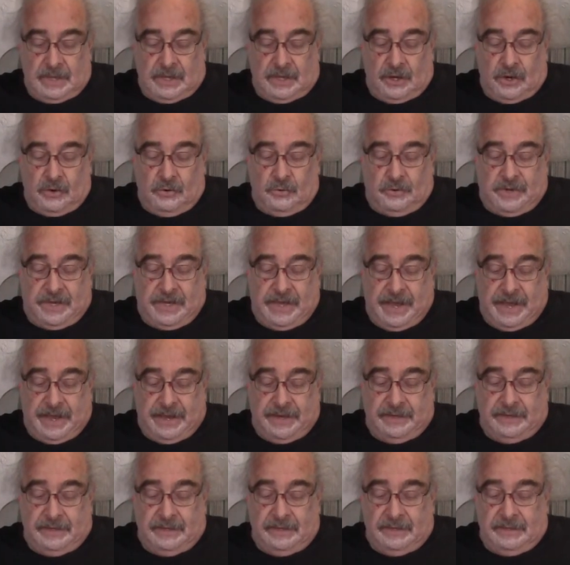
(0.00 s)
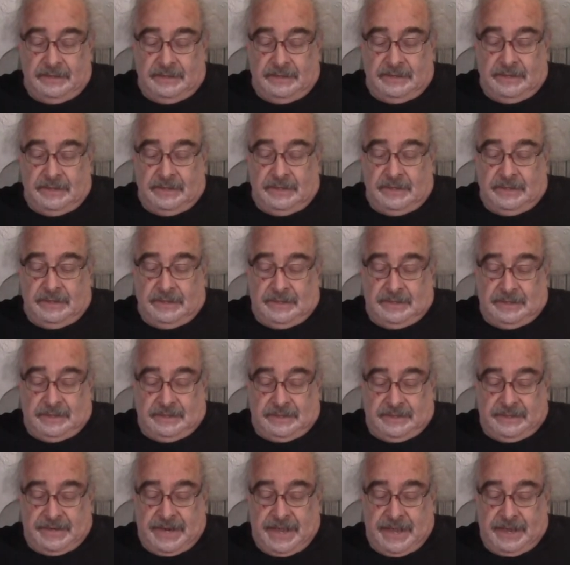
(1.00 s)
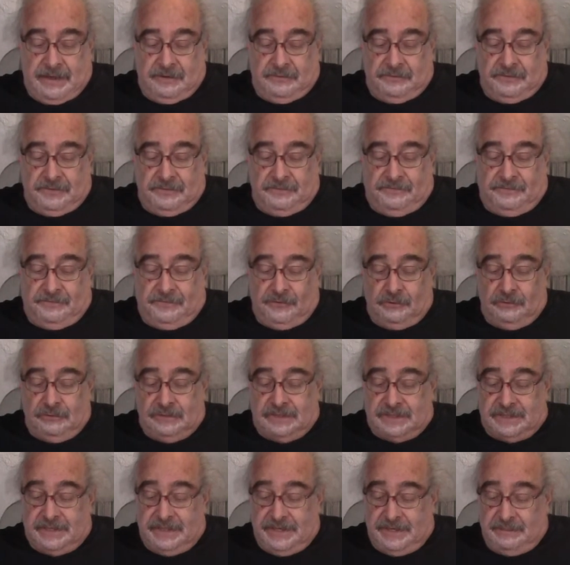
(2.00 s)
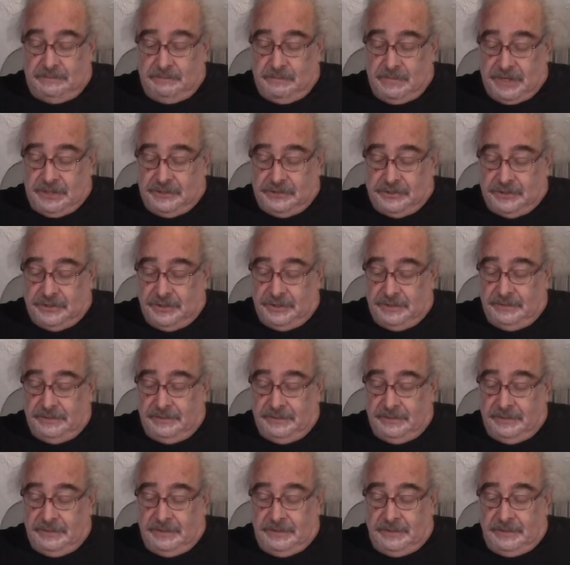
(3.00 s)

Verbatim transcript: Okay. Now, the first admission,